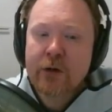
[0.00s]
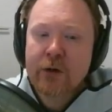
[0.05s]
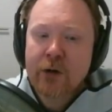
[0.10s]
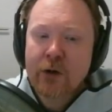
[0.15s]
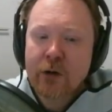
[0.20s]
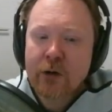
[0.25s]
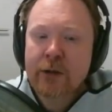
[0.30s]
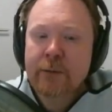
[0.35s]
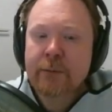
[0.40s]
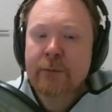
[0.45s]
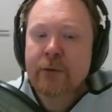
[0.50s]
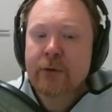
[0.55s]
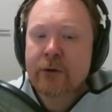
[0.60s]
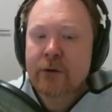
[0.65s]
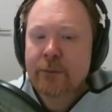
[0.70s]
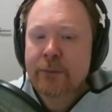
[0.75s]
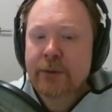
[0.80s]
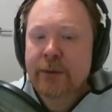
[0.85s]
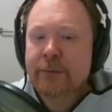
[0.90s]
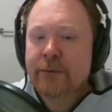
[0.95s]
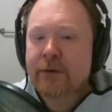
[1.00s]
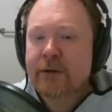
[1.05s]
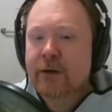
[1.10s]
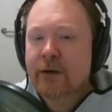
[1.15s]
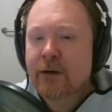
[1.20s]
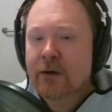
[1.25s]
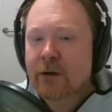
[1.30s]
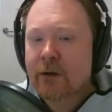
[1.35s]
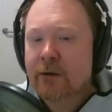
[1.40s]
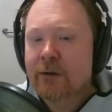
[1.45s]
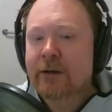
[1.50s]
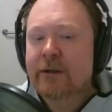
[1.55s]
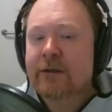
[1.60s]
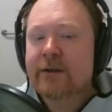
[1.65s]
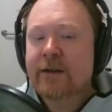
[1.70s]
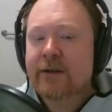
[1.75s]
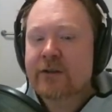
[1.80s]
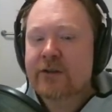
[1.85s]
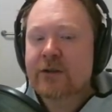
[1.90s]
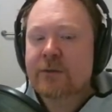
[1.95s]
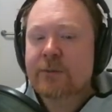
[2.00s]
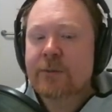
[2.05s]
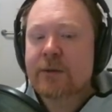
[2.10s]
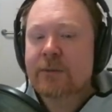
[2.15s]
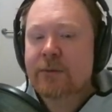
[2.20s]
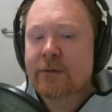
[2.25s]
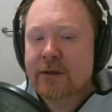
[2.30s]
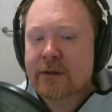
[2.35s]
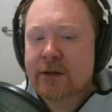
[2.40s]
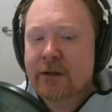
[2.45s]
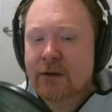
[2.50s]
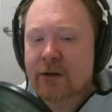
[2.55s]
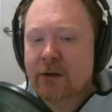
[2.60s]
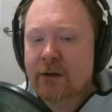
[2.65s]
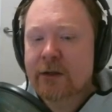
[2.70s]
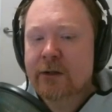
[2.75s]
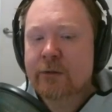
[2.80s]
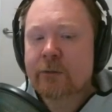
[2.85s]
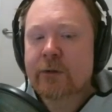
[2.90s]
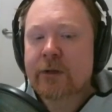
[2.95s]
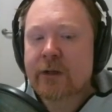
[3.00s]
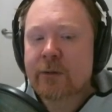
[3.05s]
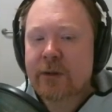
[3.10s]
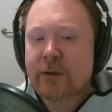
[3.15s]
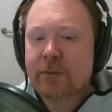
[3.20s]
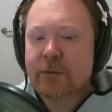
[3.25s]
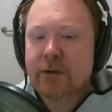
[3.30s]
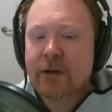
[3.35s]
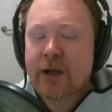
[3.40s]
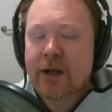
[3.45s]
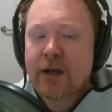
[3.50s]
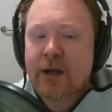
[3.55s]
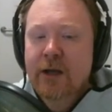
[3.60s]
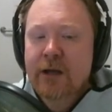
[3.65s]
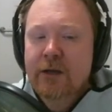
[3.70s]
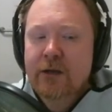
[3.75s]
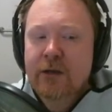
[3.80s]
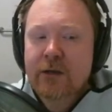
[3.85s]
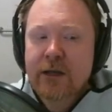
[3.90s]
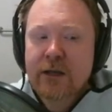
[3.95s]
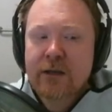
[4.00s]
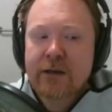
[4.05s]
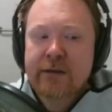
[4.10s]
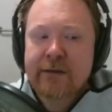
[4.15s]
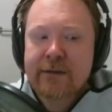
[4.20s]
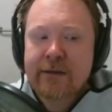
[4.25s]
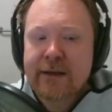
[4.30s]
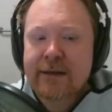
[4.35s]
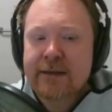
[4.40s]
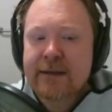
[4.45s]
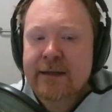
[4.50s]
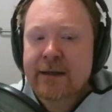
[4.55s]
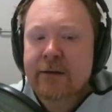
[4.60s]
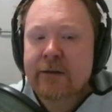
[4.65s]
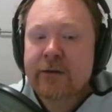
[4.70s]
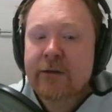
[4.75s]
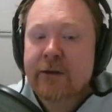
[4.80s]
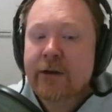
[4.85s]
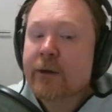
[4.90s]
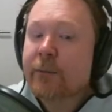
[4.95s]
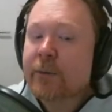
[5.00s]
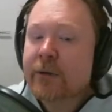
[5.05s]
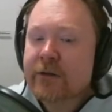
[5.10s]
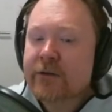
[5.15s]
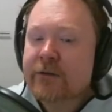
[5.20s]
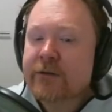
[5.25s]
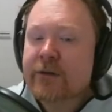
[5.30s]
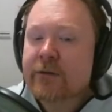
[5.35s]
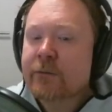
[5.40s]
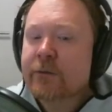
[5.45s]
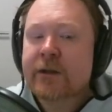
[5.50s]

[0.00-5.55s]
can only model, people that can only texture, people that can only rig, people. You get this like downtime because the